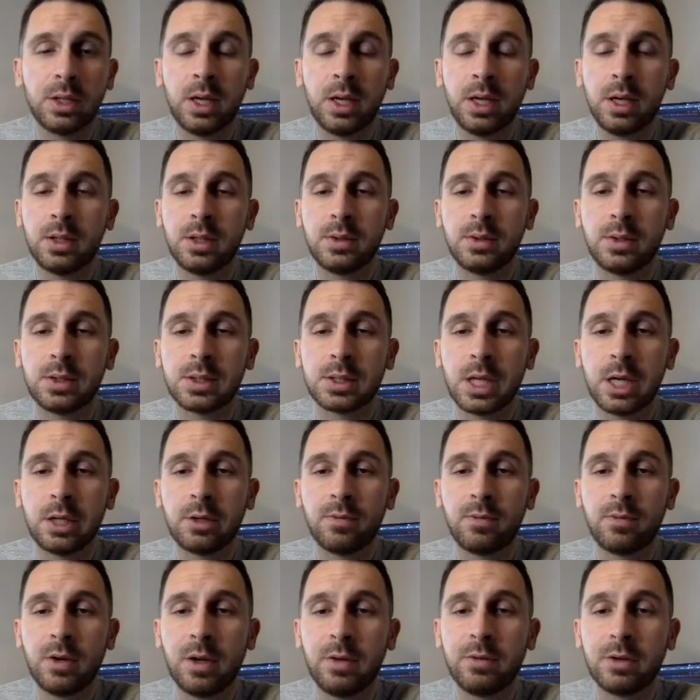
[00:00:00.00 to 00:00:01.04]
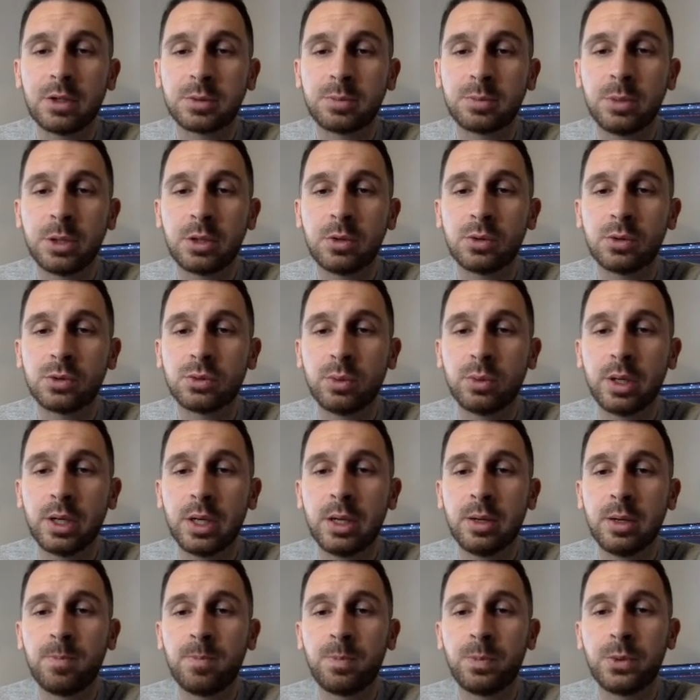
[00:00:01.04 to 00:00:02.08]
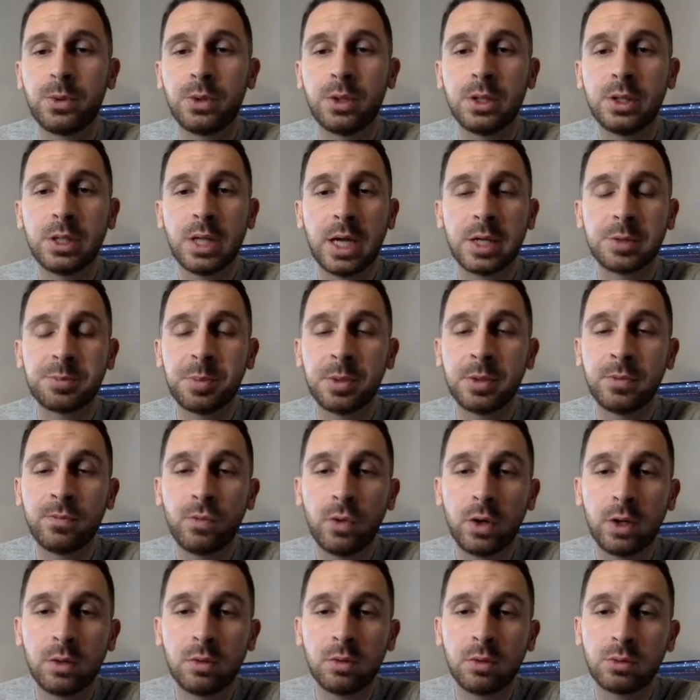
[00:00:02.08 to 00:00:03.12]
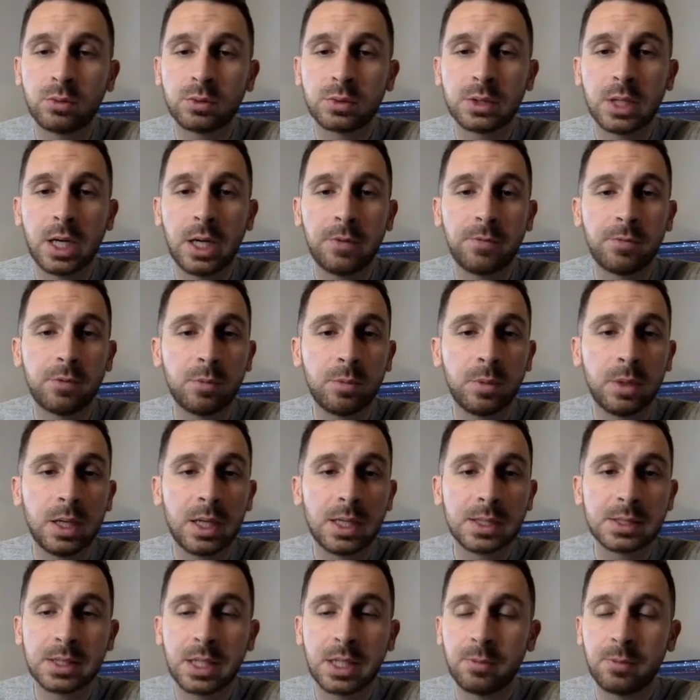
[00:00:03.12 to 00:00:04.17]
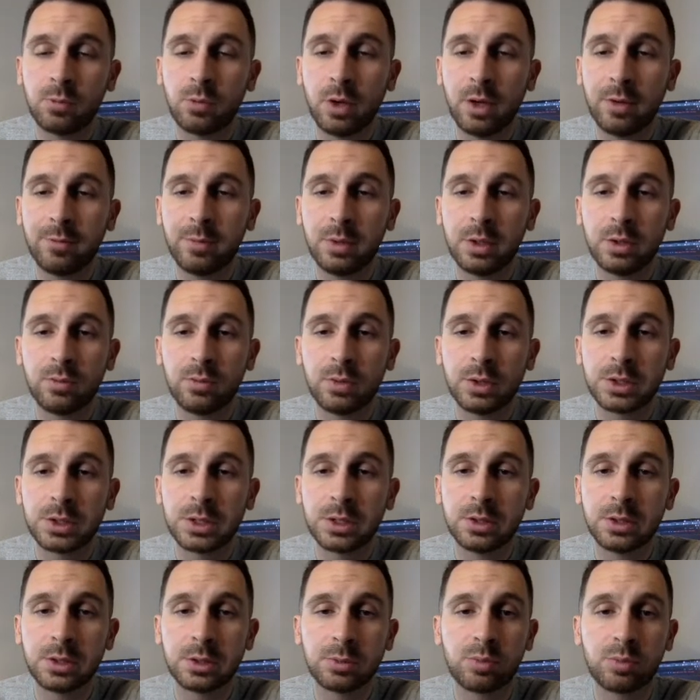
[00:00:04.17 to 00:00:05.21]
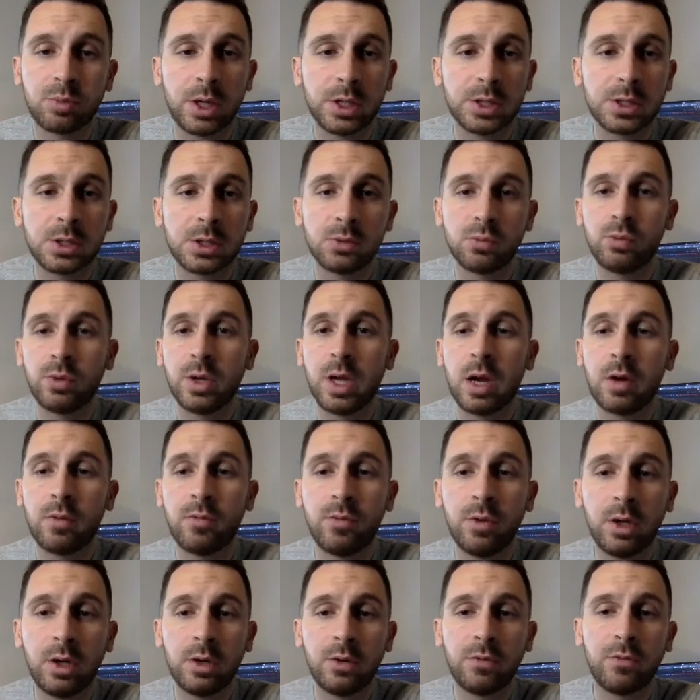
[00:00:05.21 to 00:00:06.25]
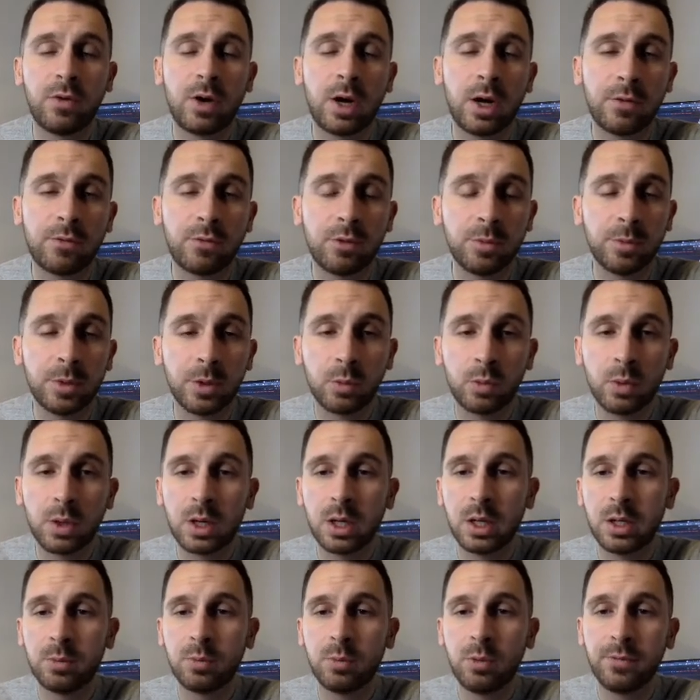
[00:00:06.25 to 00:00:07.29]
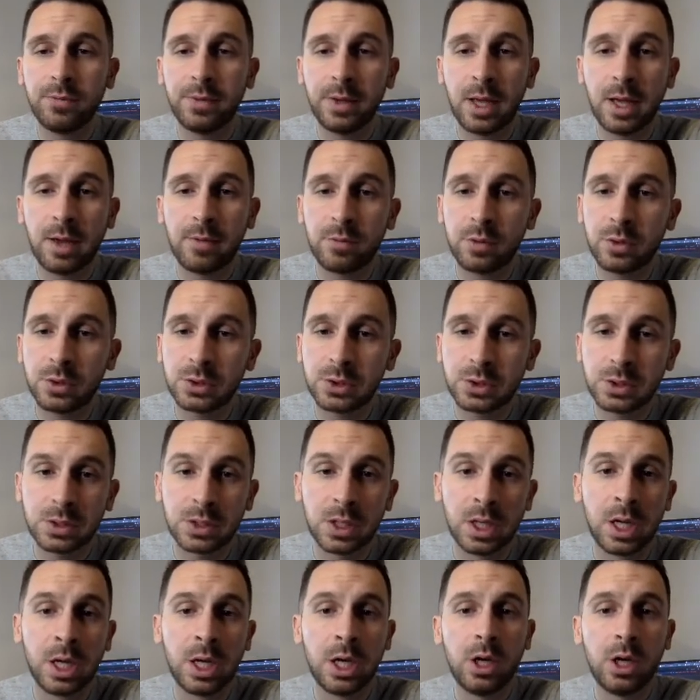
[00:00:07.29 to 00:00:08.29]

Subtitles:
in this kind of levels, because it has been very long time from the last time we have been reaching these prices. We are very far from the weekly moving averages.